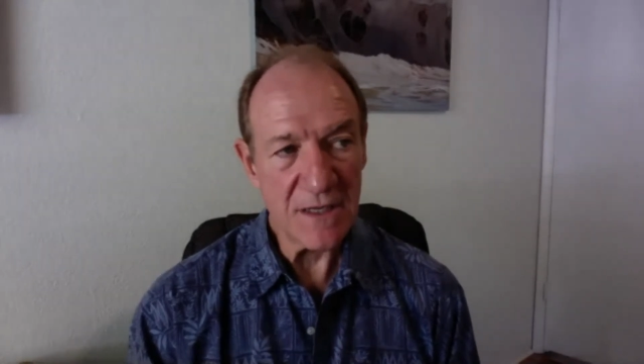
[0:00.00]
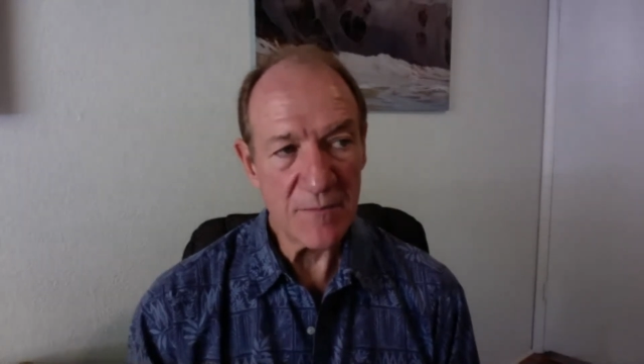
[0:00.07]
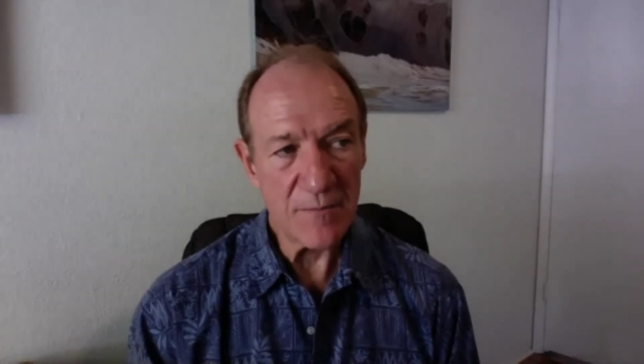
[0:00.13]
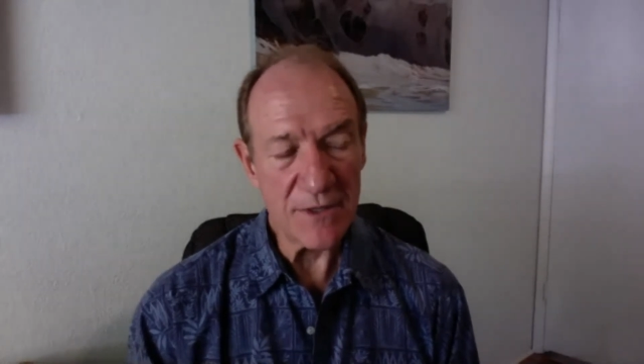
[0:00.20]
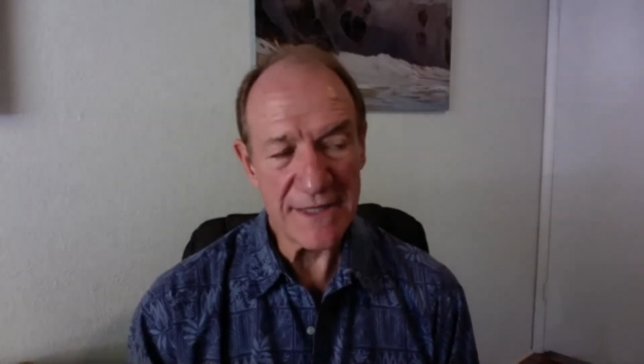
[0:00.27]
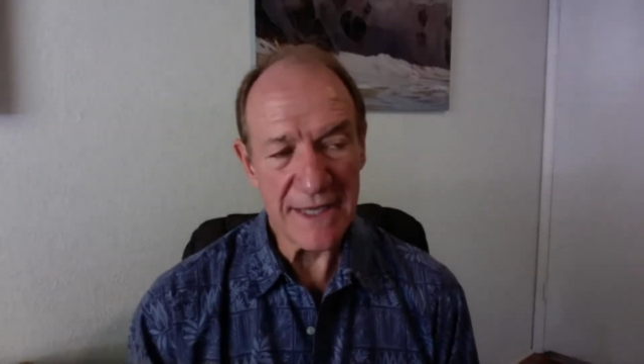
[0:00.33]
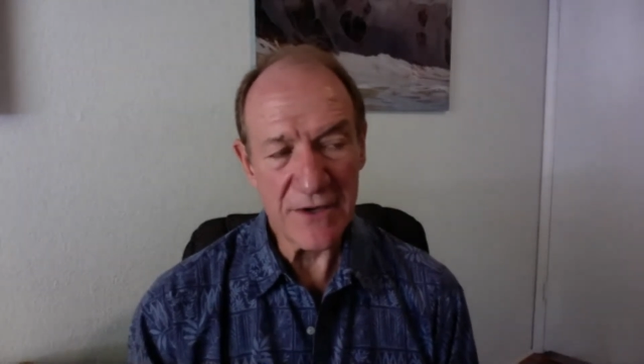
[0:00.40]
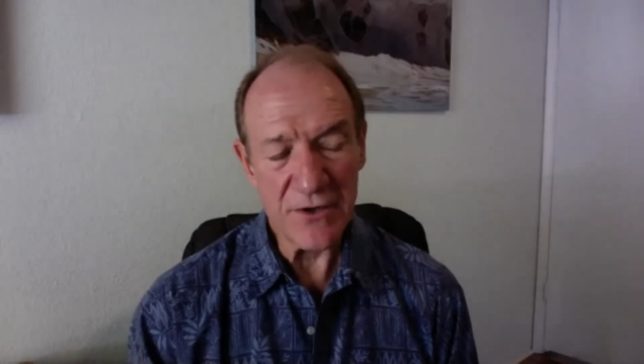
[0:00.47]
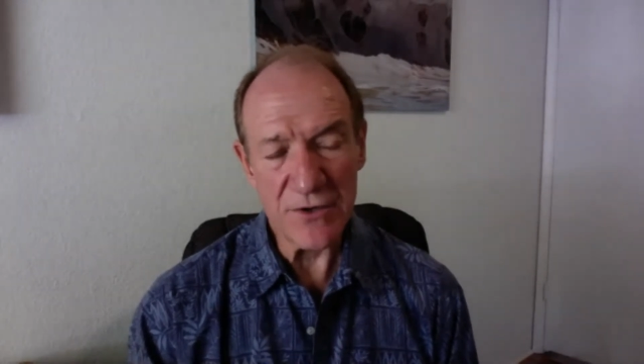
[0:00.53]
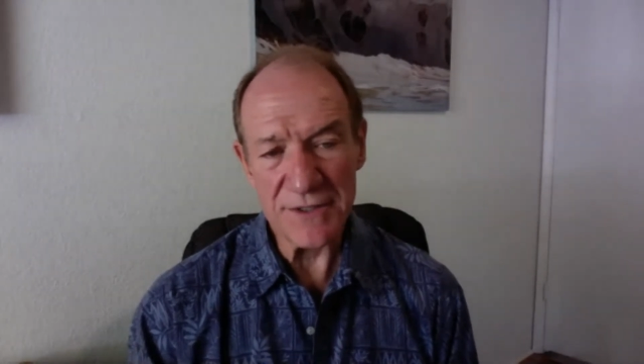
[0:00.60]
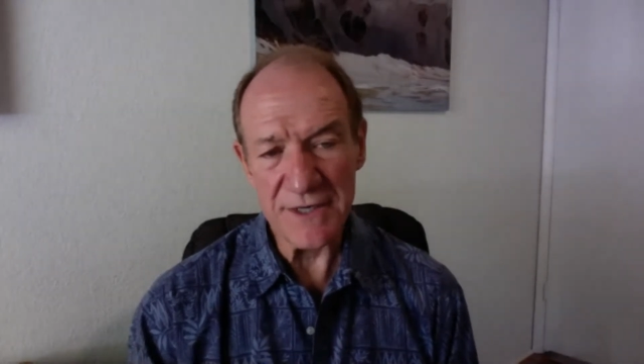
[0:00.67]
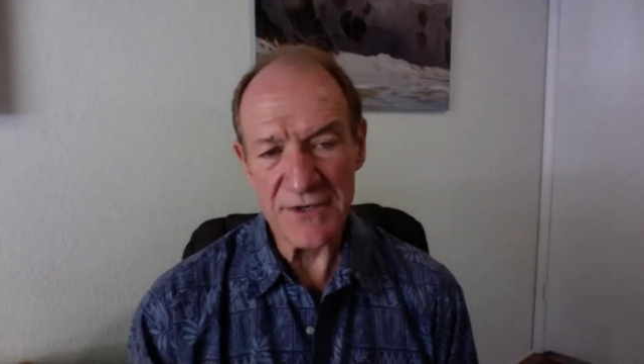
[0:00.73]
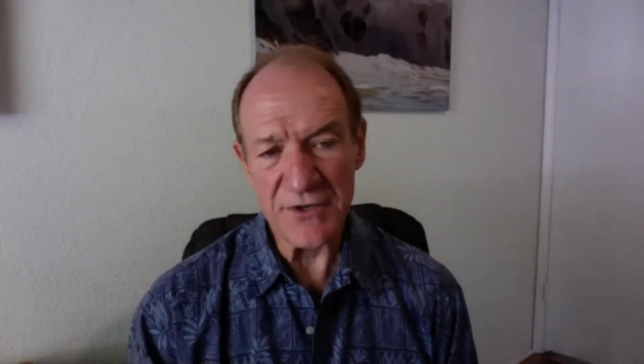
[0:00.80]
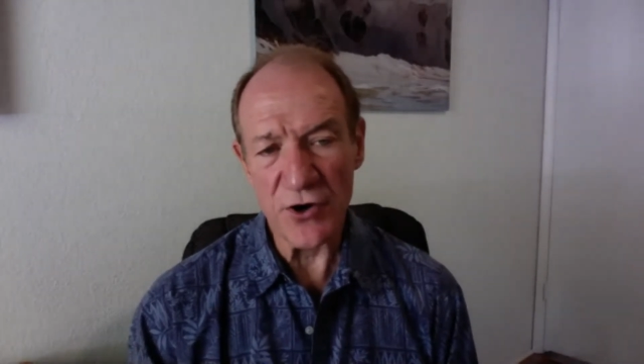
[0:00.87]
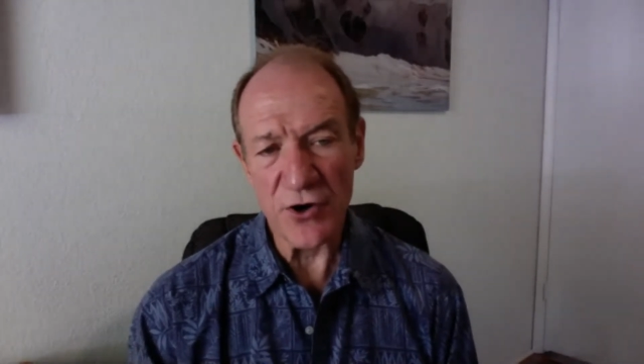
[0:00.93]
but they couldn't
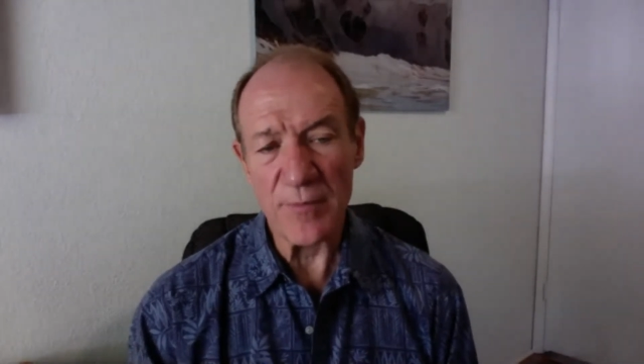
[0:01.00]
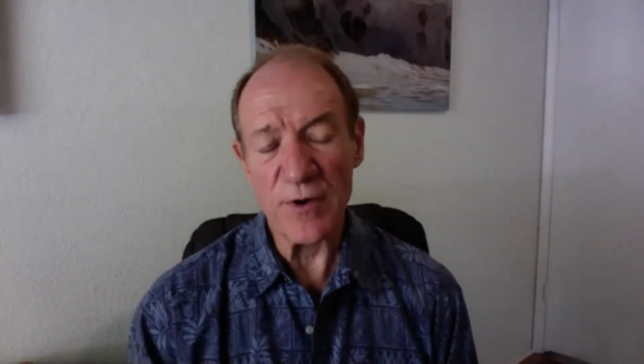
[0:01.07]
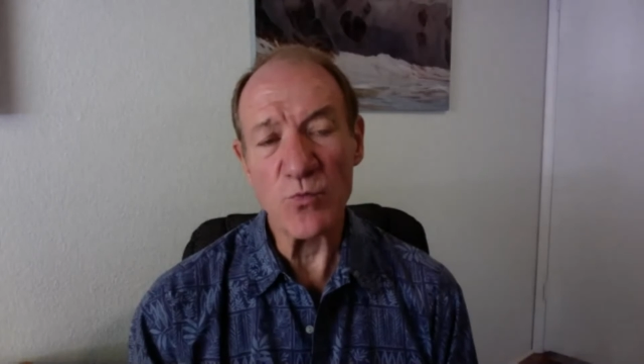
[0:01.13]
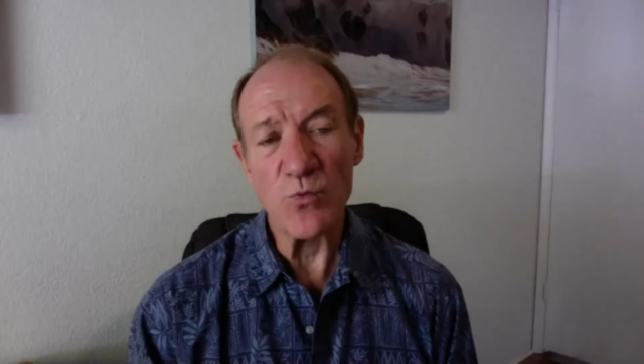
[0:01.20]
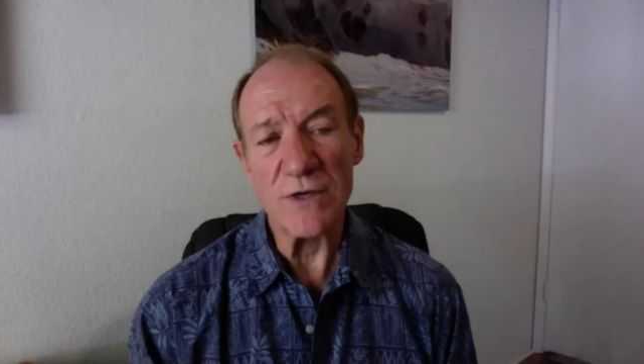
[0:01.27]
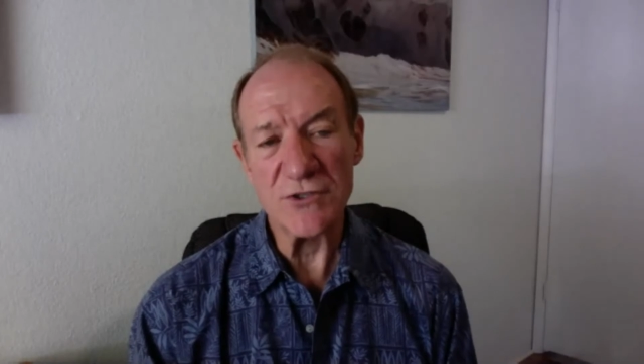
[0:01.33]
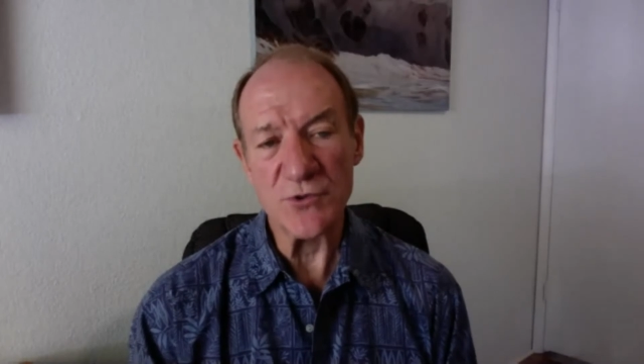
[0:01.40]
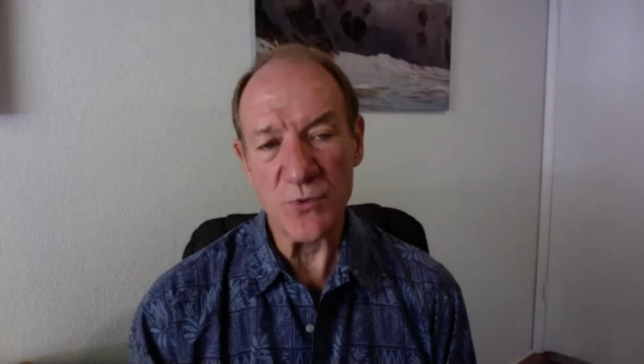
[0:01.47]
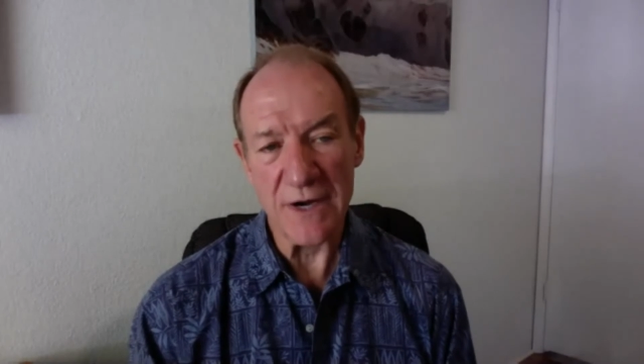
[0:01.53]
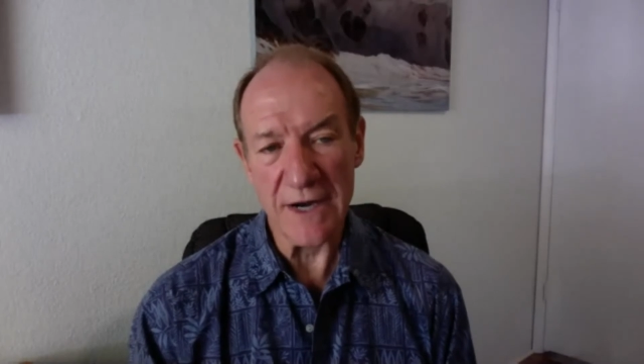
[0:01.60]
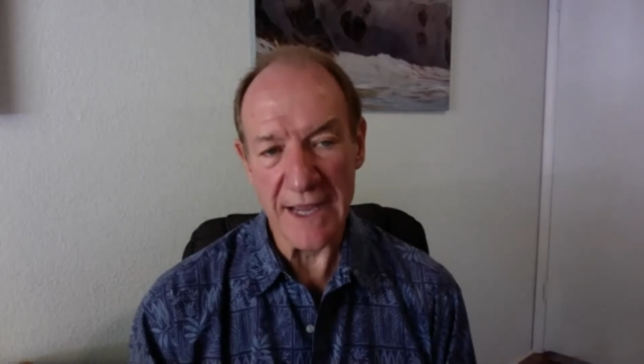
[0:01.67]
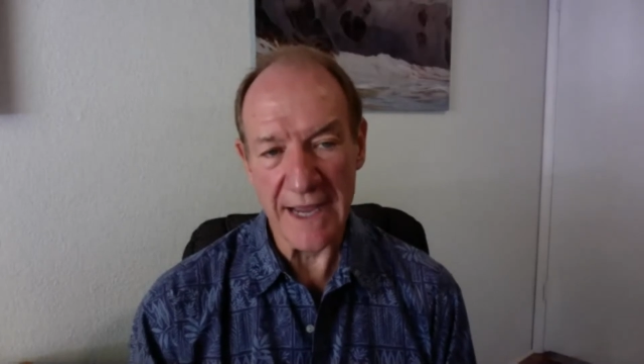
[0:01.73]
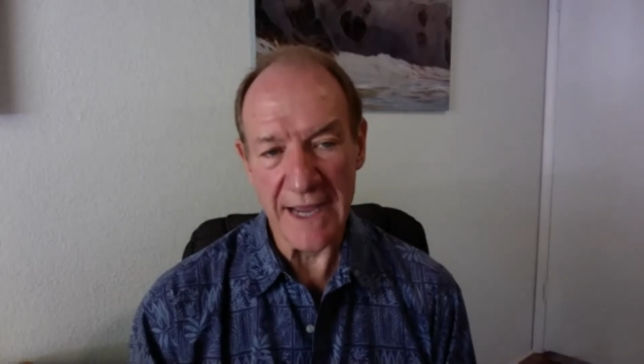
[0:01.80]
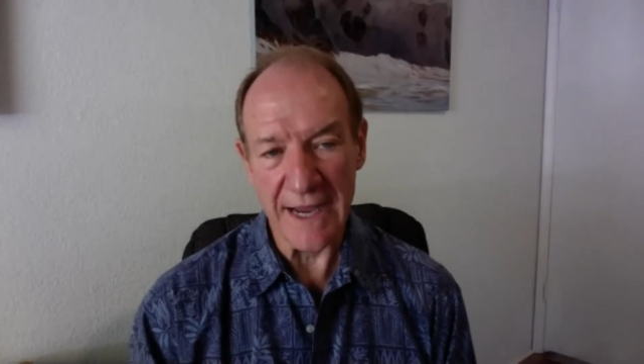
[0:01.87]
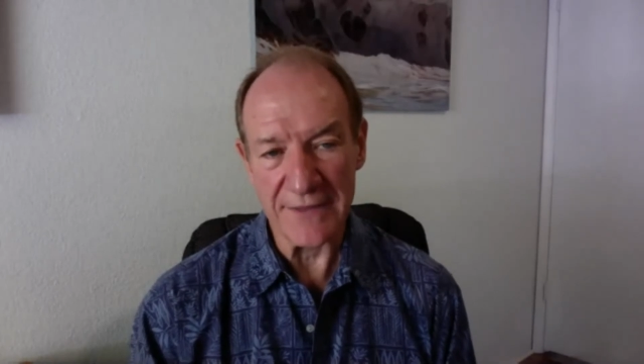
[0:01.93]
determine which one I had,